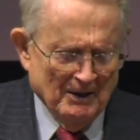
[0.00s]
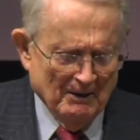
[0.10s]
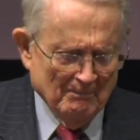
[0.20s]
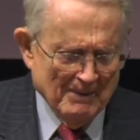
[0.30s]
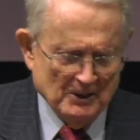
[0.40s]

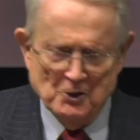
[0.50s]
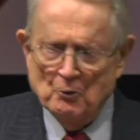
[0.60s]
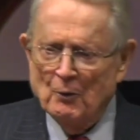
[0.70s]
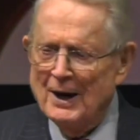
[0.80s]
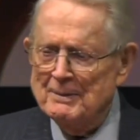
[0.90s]
make
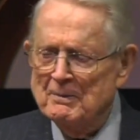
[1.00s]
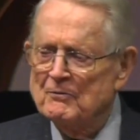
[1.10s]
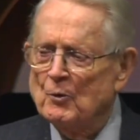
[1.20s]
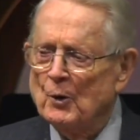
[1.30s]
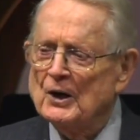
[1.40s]
you right
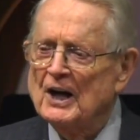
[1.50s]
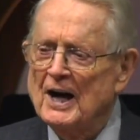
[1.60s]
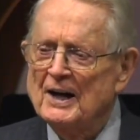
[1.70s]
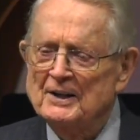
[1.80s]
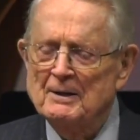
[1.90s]
before God.